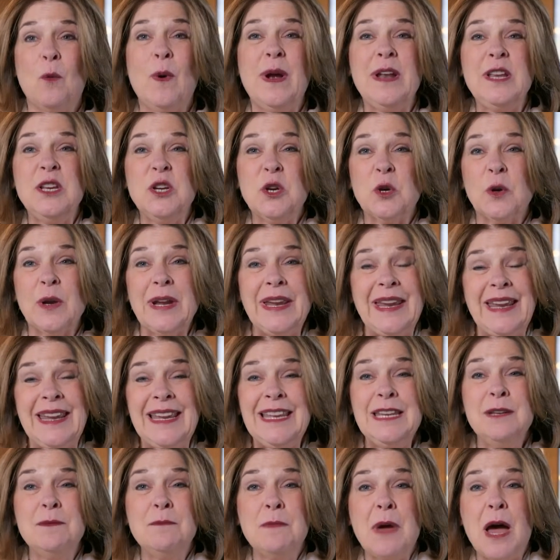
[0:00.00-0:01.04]
When you're
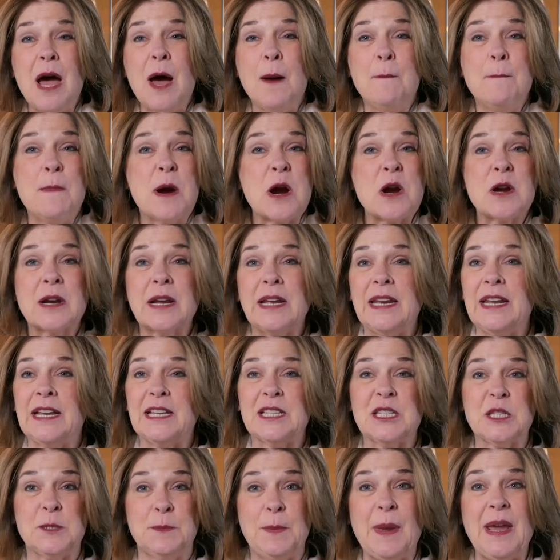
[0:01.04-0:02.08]
in a marketing
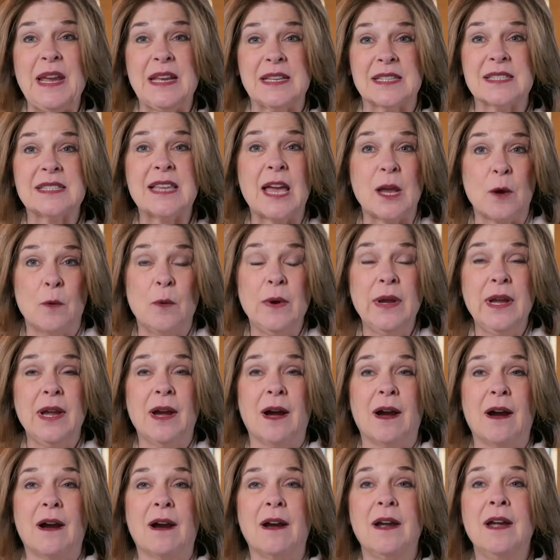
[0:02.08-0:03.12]
space like we
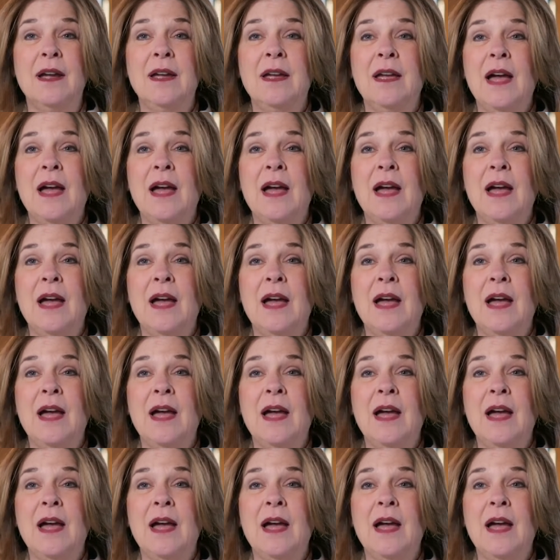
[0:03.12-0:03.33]
are,